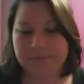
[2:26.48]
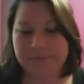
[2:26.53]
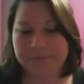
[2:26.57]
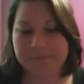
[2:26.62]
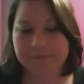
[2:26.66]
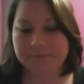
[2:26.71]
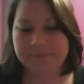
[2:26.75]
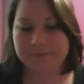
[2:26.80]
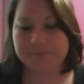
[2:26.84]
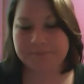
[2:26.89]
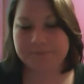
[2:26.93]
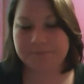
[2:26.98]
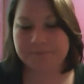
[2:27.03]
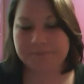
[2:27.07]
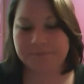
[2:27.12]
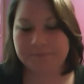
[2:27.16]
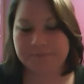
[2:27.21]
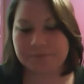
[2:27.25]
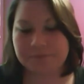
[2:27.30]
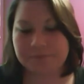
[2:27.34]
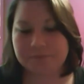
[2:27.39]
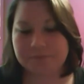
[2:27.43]

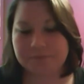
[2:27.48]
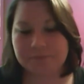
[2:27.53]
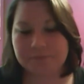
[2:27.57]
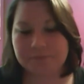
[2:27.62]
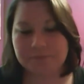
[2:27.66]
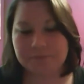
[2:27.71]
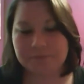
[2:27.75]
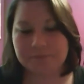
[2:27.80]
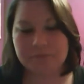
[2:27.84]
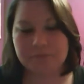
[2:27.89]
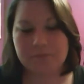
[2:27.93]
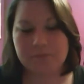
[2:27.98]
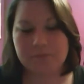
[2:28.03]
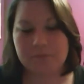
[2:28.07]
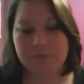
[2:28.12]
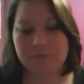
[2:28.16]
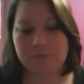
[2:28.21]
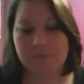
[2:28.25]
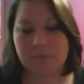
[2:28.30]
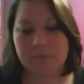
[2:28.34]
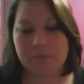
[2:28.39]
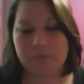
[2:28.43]

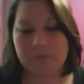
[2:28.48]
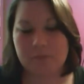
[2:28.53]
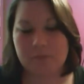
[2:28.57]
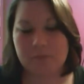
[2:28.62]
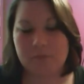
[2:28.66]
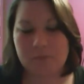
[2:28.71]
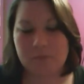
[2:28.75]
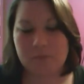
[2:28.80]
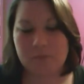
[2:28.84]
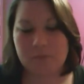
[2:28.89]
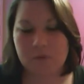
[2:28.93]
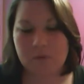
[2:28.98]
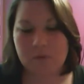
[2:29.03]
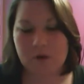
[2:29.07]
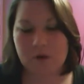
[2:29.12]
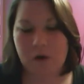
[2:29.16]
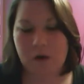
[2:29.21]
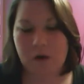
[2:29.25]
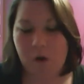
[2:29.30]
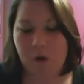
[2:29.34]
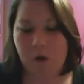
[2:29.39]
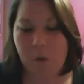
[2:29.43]

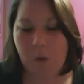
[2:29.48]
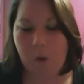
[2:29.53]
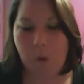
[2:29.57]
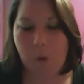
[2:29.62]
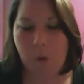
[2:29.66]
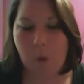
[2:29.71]
(silence)